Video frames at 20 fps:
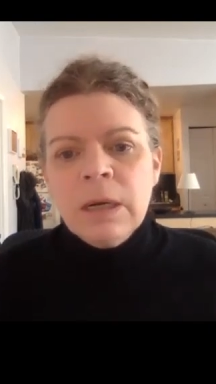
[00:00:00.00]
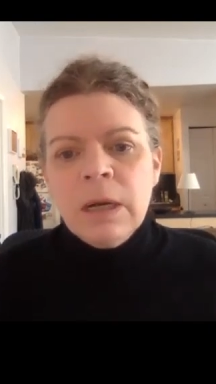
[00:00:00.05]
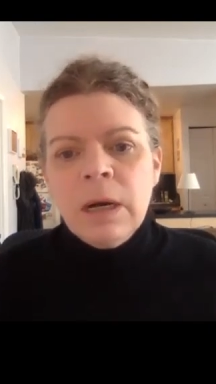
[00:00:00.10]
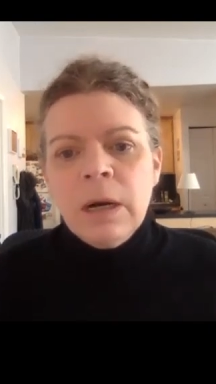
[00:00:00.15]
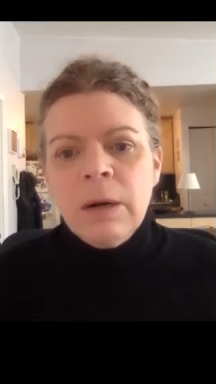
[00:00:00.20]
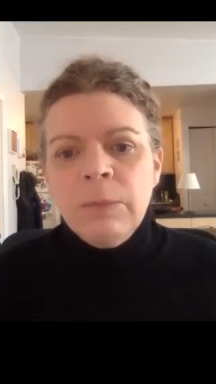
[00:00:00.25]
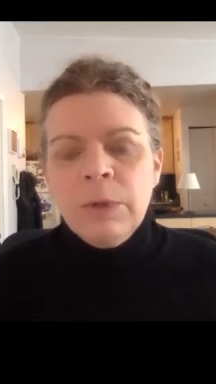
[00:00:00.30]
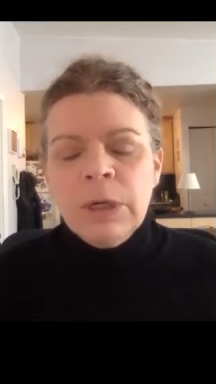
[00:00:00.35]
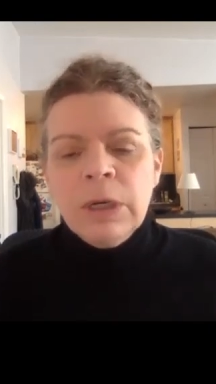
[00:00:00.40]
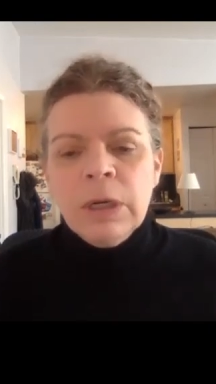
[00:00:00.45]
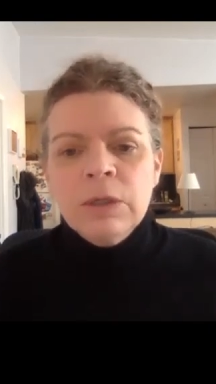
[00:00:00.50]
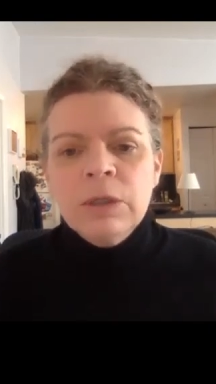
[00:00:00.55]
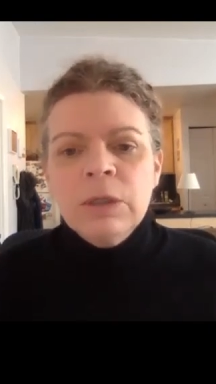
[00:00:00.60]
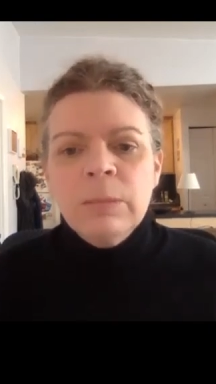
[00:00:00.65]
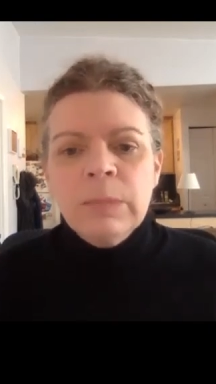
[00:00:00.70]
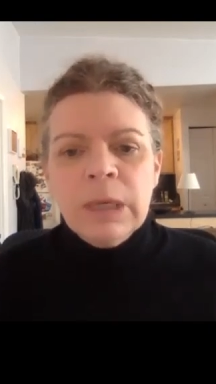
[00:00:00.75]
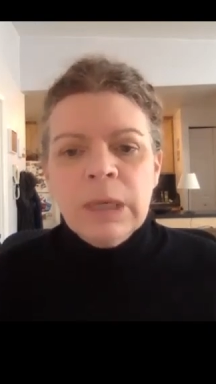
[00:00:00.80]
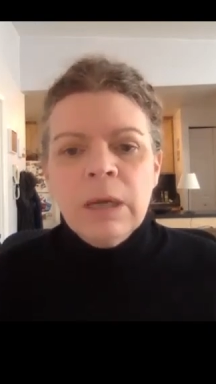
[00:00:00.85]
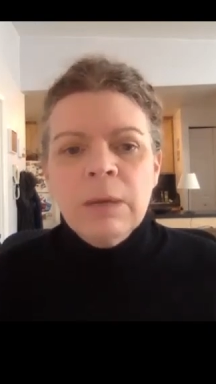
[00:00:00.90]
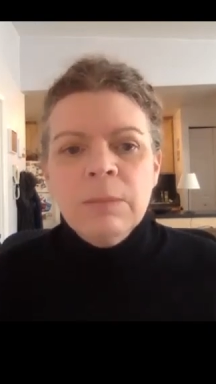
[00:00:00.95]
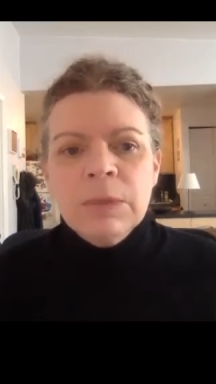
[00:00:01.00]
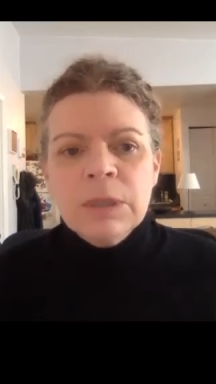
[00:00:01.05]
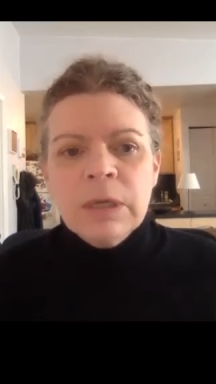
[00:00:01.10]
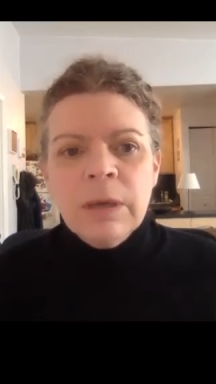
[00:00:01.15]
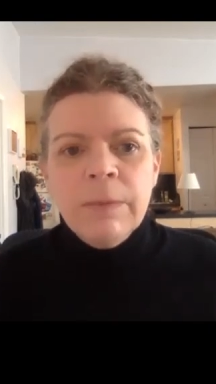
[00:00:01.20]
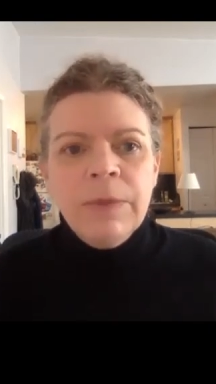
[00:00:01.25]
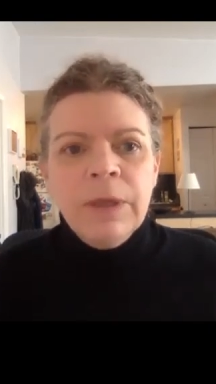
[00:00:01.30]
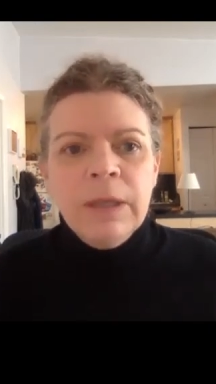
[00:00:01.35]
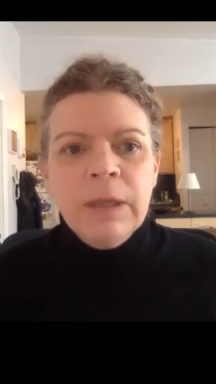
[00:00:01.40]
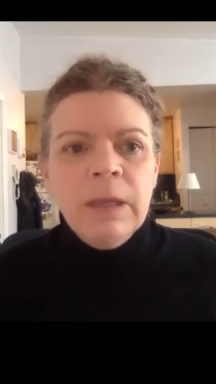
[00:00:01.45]
harm reduction becomes
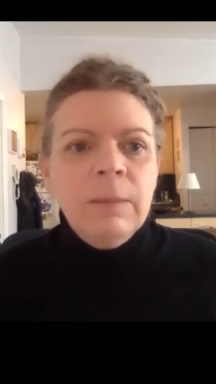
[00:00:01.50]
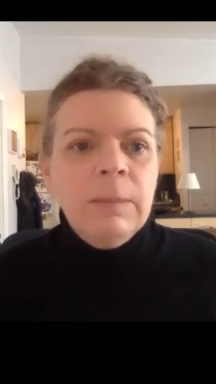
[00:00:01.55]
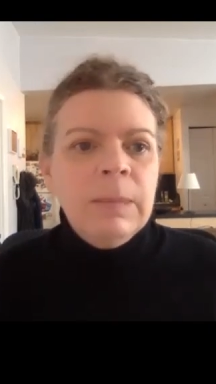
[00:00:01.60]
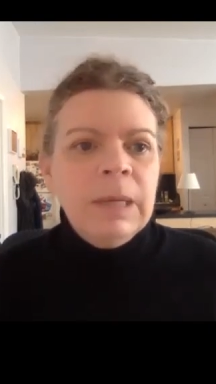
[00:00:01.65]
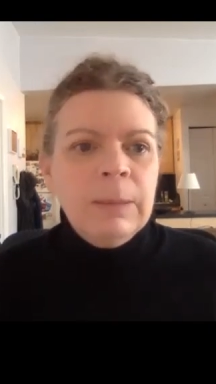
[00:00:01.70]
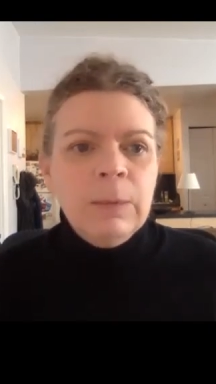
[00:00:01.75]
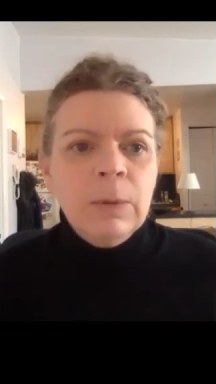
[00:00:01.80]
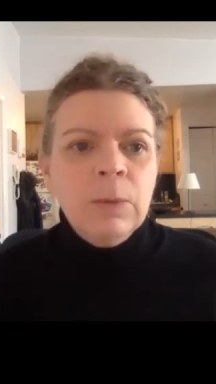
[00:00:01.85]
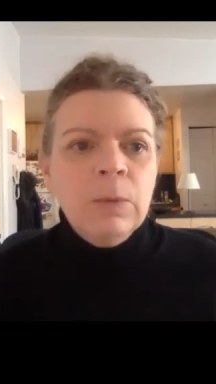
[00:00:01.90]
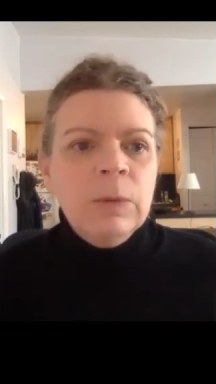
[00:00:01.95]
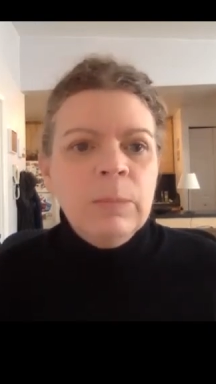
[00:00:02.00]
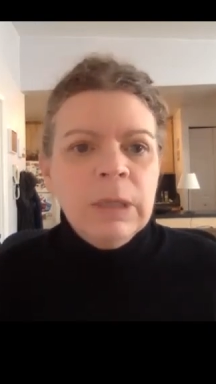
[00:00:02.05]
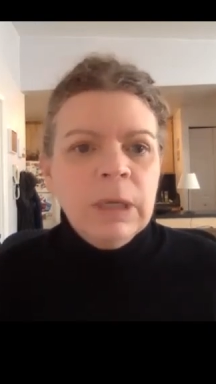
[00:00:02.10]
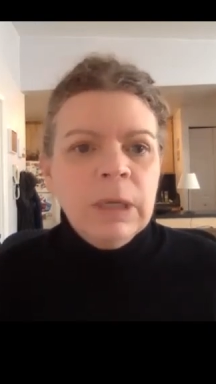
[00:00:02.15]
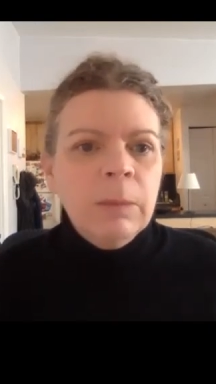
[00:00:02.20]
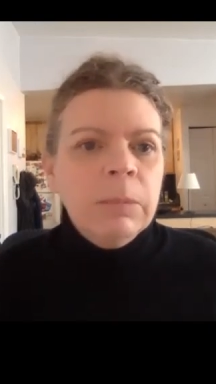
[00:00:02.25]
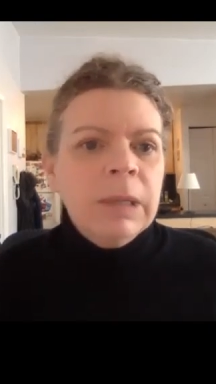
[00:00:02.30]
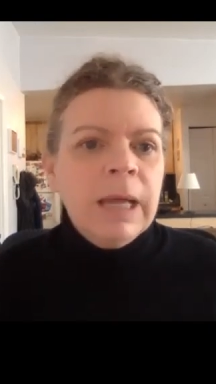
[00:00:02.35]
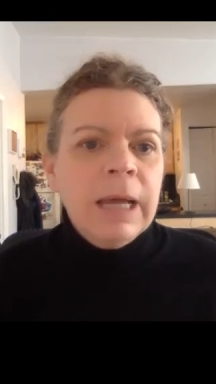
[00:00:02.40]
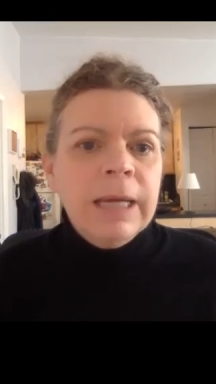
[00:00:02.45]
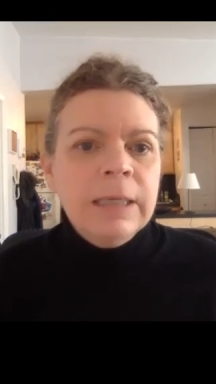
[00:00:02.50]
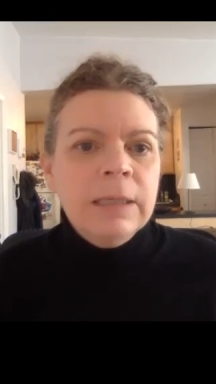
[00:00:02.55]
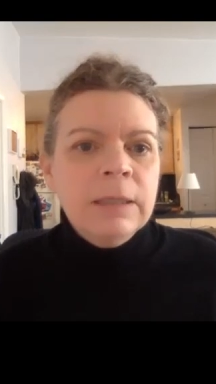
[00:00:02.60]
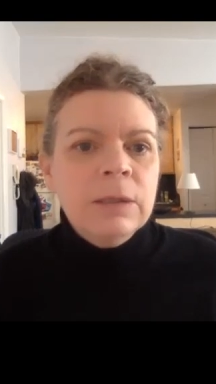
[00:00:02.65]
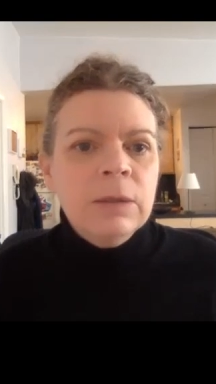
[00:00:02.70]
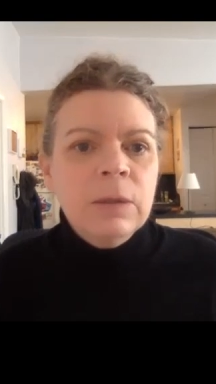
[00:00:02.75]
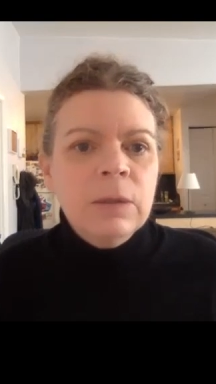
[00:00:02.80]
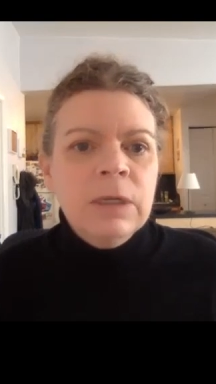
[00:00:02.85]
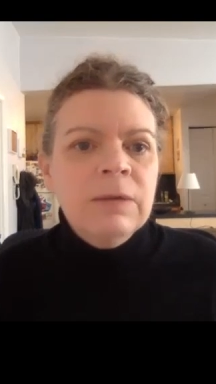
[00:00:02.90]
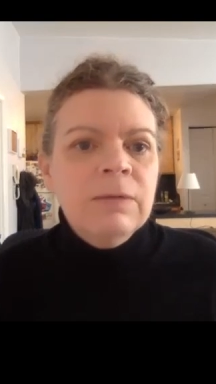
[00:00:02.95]
something that maybe would be applied
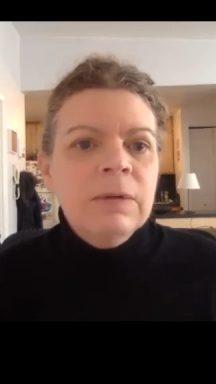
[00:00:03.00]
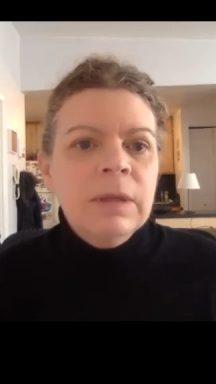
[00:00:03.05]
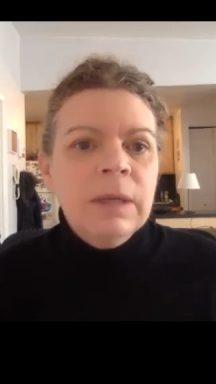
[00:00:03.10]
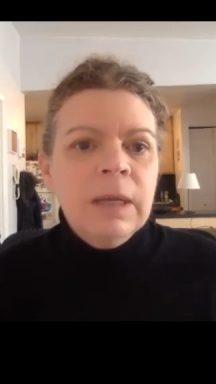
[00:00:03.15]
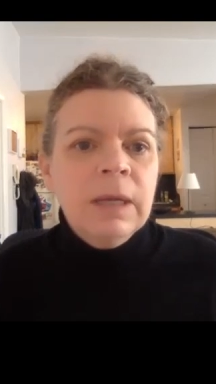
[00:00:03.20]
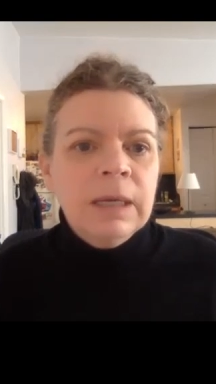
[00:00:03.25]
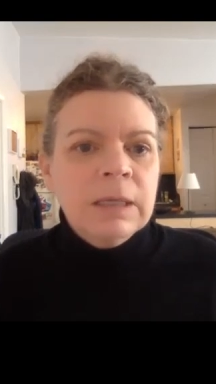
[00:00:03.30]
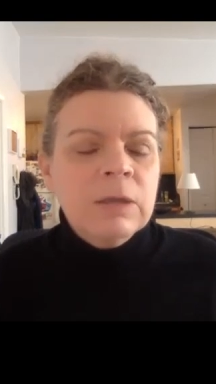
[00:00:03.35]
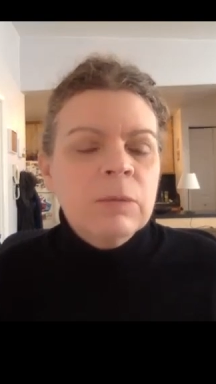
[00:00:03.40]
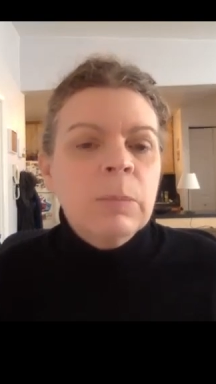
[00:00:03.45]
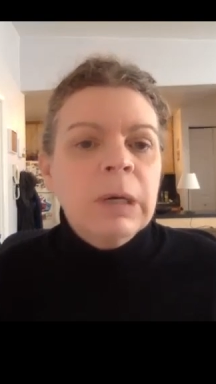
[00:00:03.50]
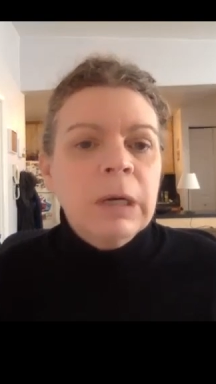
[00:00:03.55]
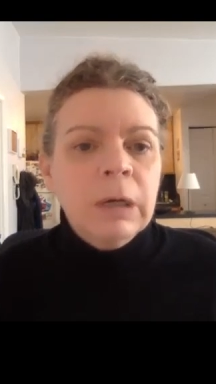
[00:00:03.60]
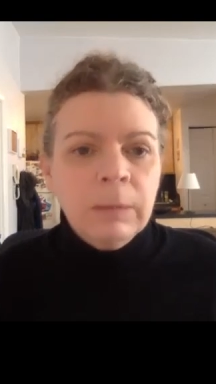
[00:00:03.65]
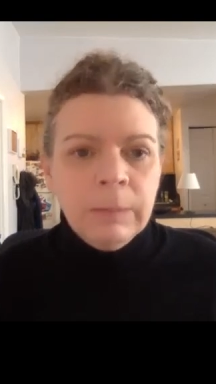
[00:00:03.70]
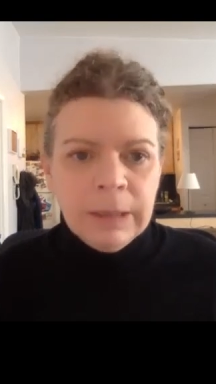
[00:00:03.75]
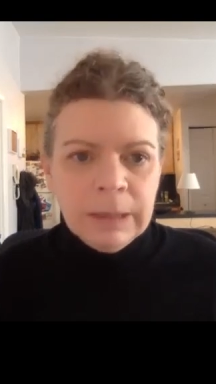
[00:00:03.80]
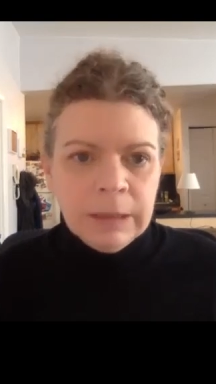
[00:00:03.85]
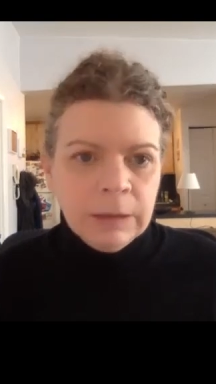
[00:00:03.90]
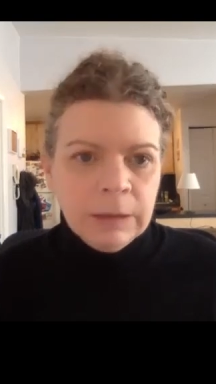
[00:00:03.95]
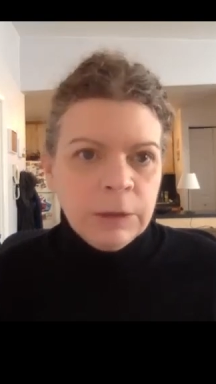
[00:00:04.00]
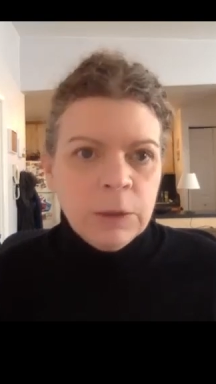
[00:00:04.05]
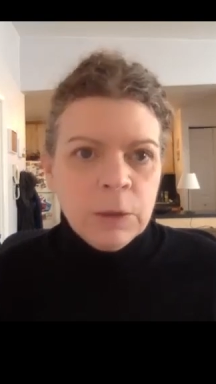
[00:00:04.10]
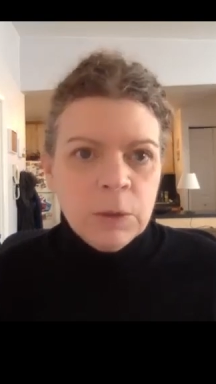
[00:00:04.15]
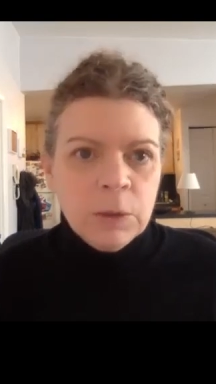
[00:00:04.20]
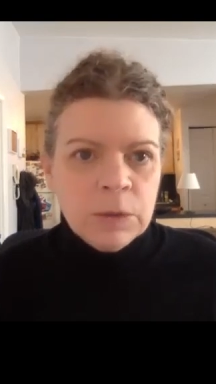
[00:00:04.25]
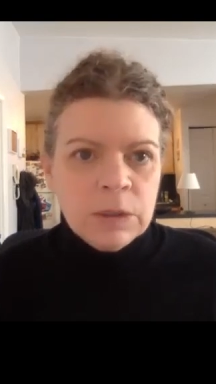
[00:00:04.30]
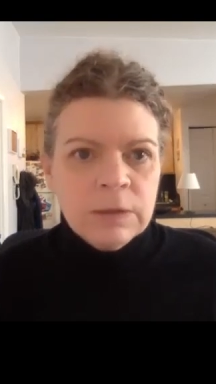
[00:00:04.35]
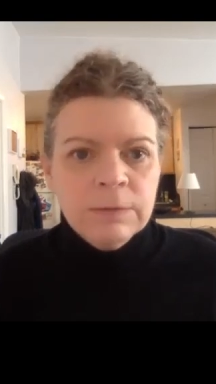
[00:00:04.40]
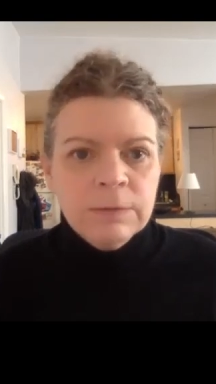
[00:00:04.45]
to even that experimental use,